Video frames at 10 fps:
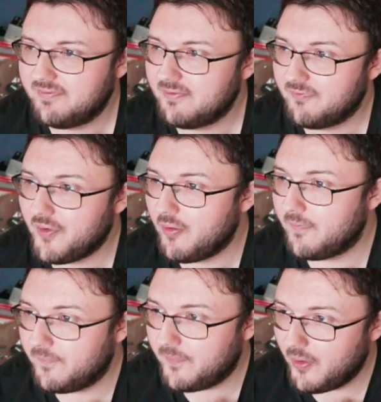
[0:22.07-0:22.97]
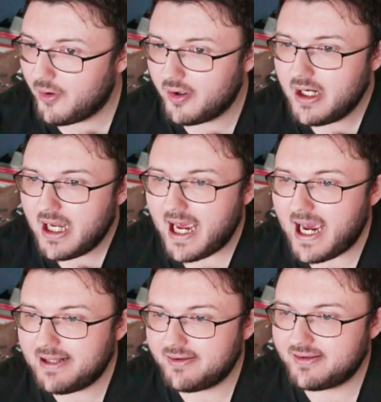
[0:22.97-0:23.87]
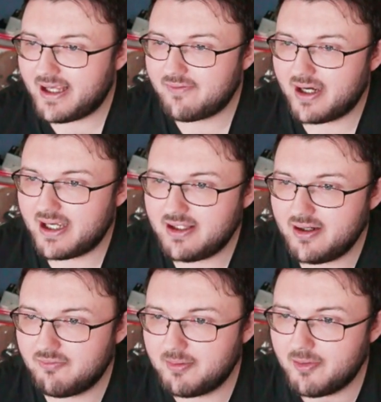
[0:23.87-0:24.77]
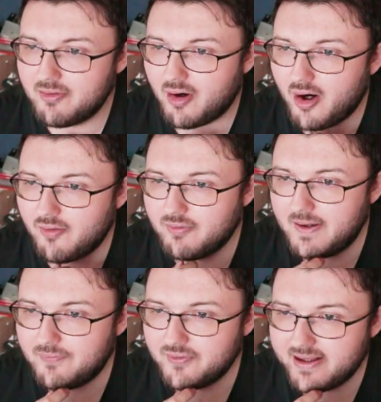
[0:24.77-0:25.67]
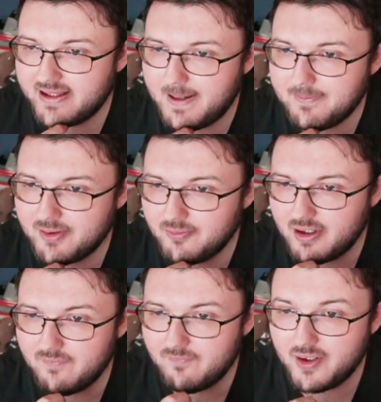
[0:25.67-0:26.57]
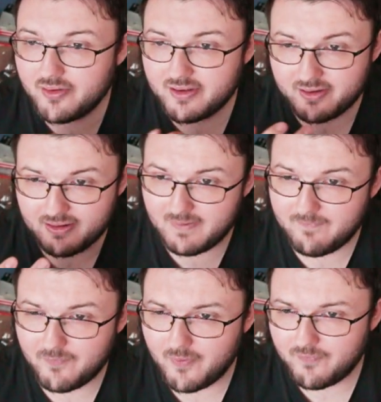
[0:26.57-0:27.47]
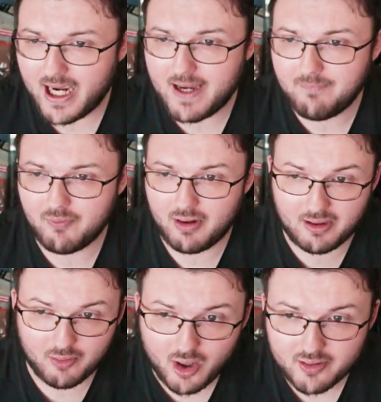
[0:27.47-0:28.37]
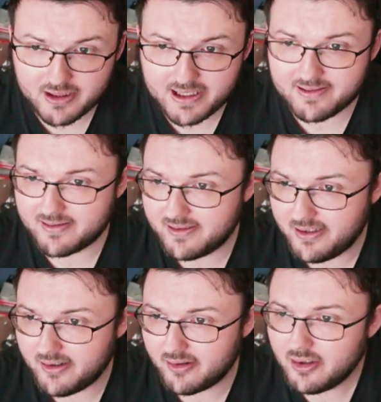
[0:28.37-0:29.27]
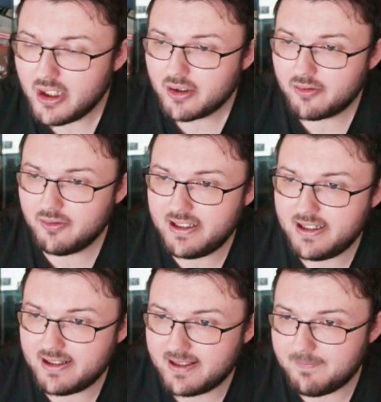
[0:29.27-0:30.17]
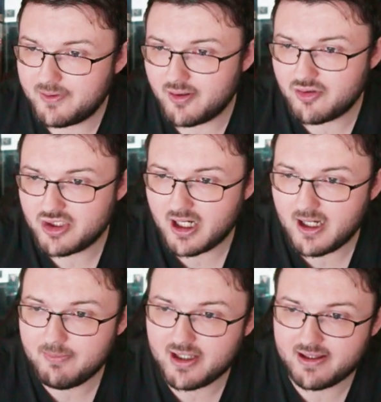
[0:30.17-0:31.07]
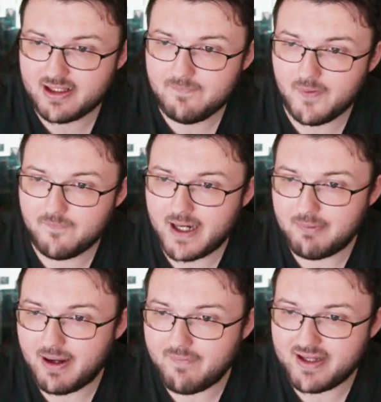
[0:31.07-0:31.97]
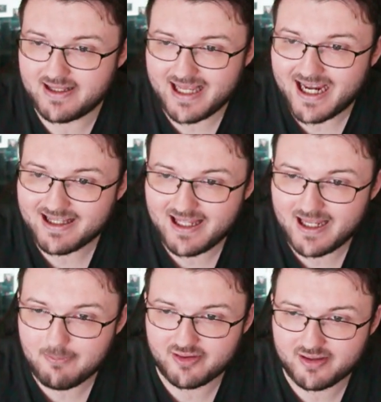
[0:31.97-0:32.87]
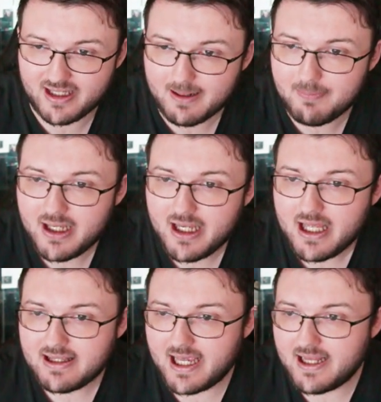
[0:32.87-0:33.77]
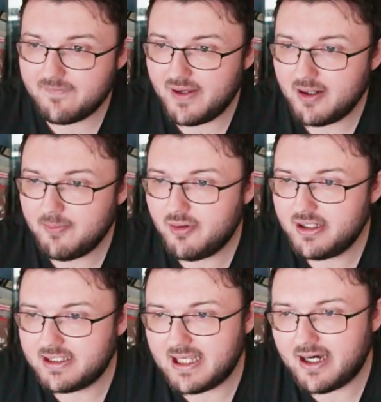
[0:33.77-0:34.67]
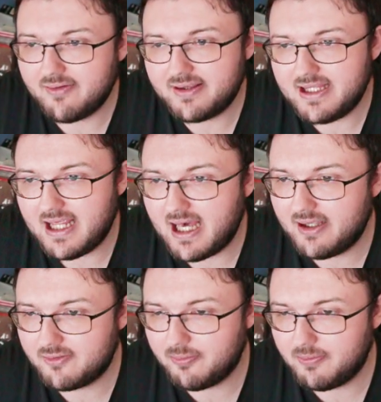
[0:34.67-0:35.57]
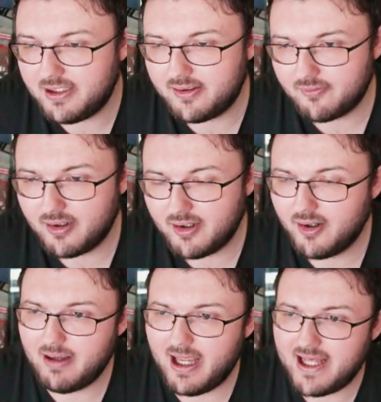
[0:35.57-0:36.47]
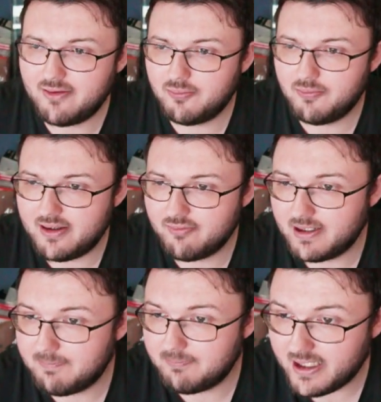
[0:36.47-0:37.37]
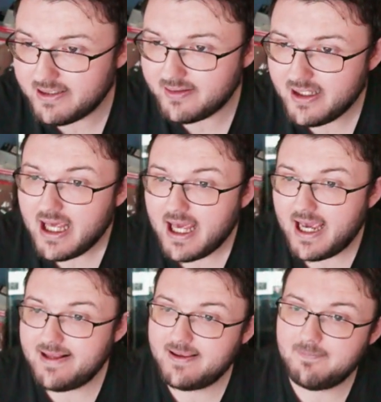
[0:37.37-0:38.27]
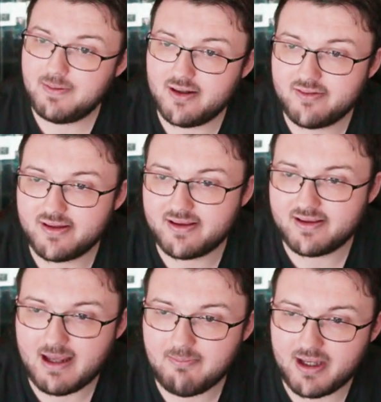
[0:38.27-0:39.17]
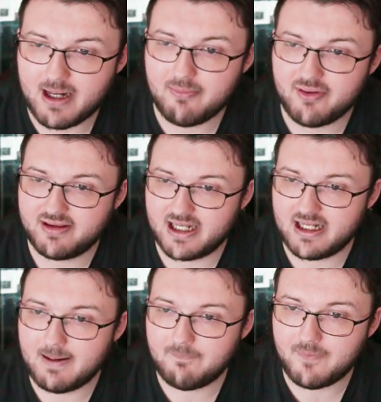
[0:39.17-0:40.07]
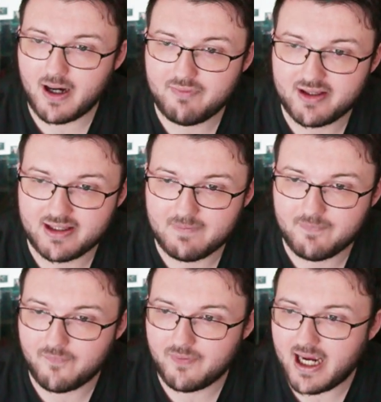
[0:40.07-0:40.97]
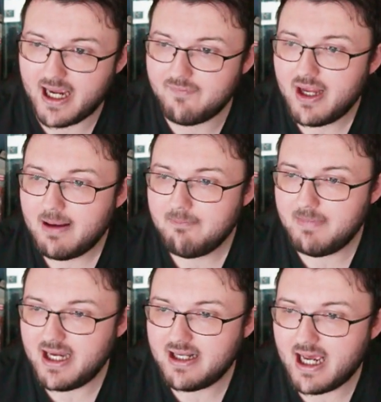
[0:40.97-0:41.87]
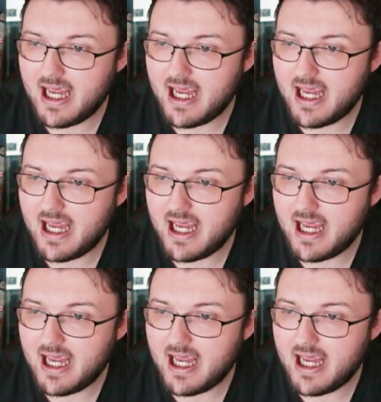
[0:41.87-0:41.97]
Fold 4. As it says right here, rumors are rightful that Samsung will unveil the Z Fold 5 in August this year. According to Tipster Chum, the Z Fold 5 will have the exact camera setup that is available on the Galaxy S23 Plus. Hence, it appears the same camera setup of the Z Fold 5 may not